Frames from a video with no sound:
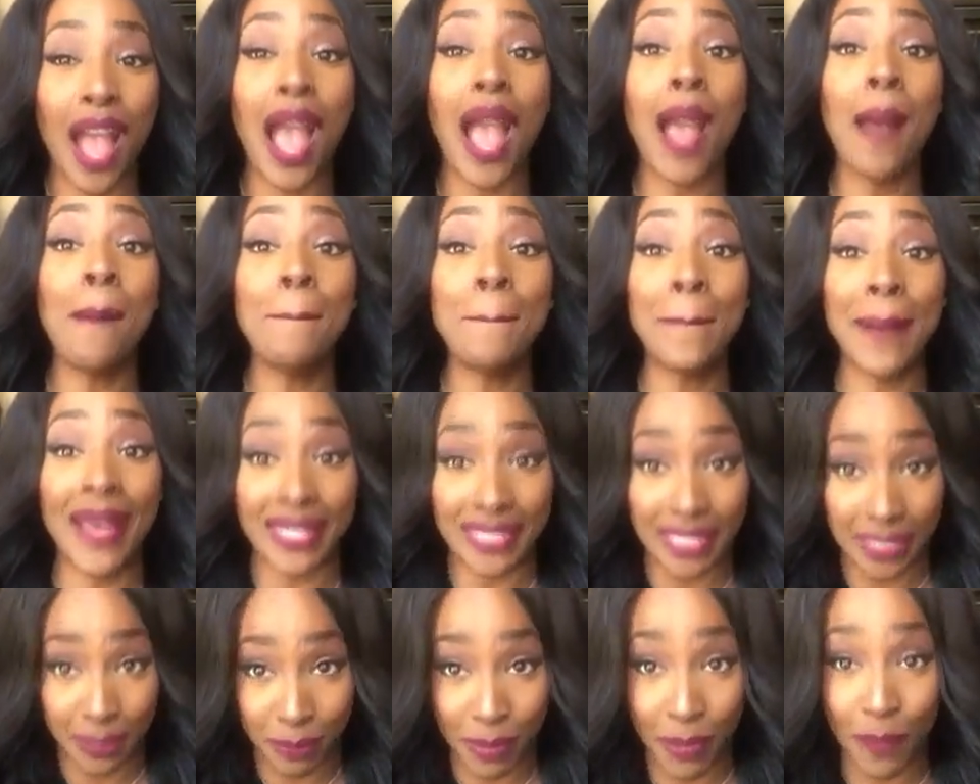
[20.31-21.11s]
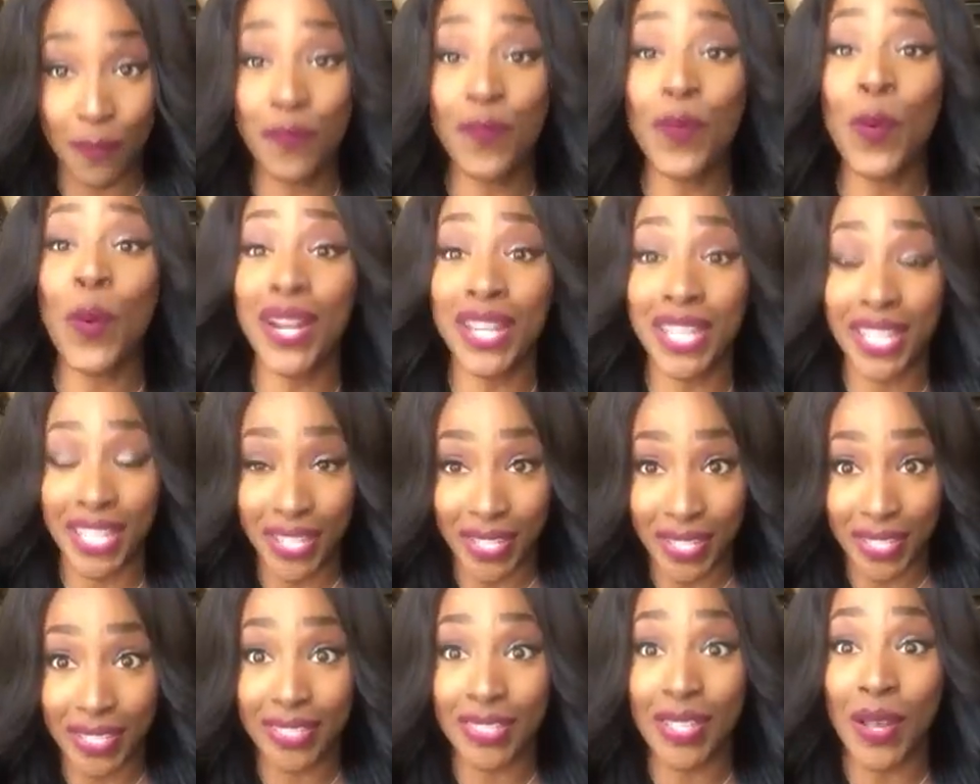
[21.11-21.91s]
I'm about to be 40
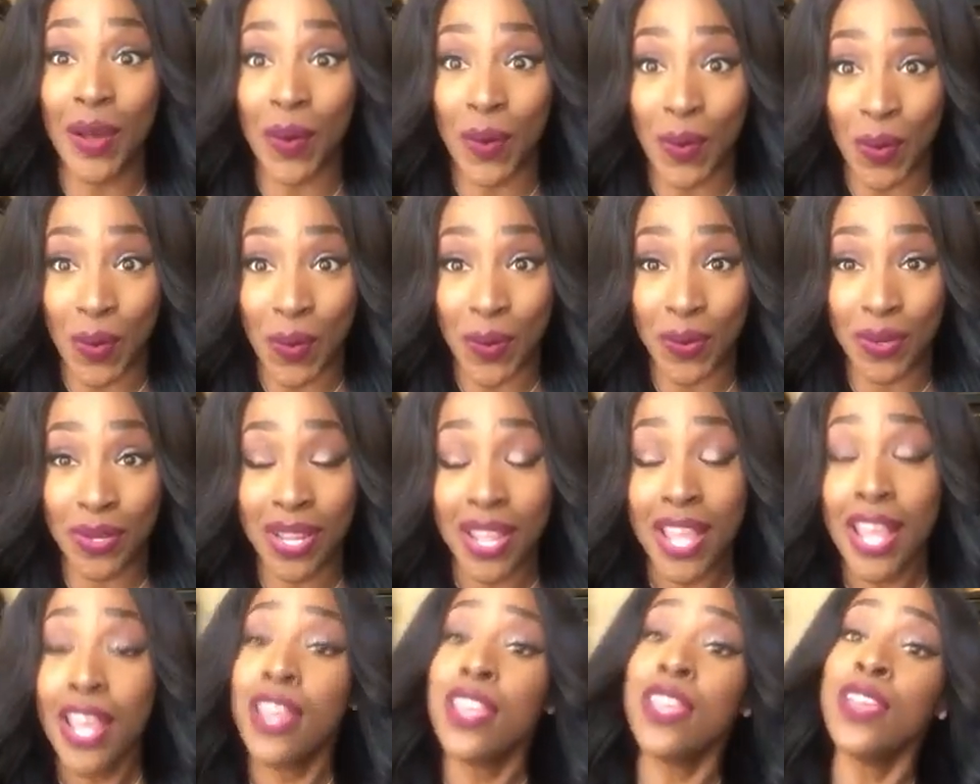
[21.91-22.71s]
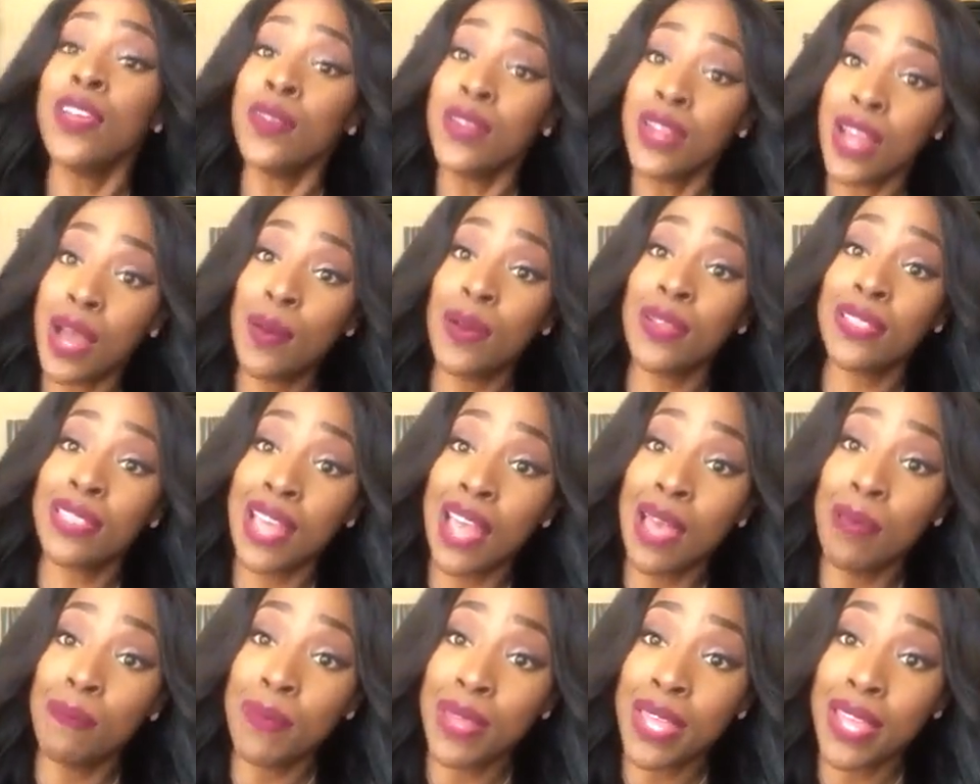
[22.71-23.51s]
years old. You know what
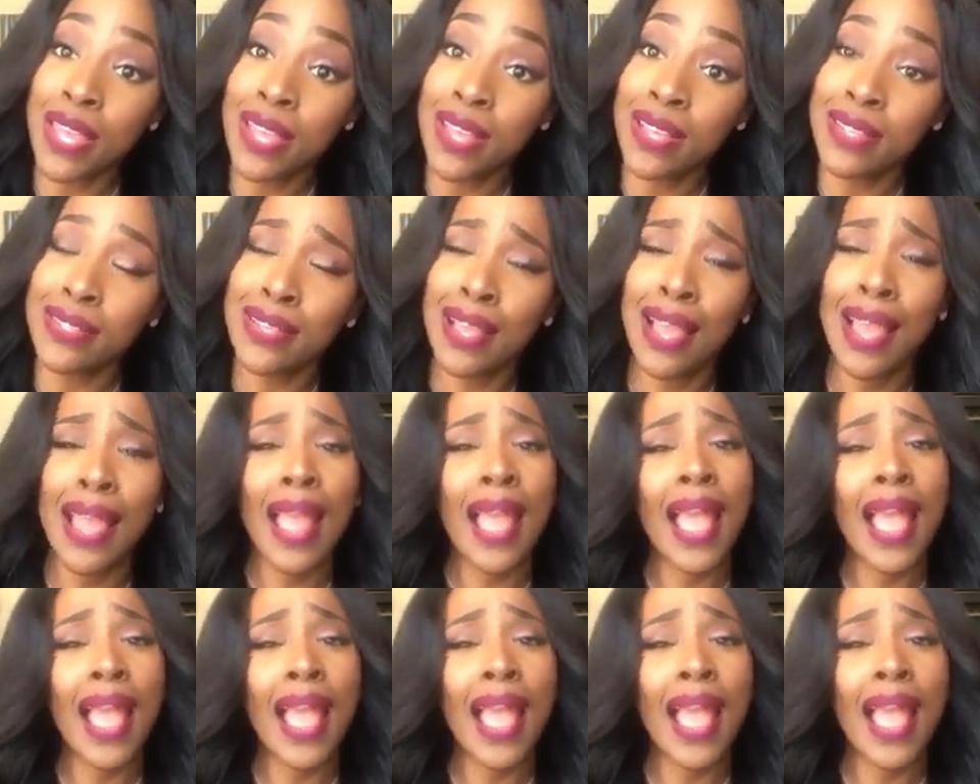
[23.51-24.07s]
that means?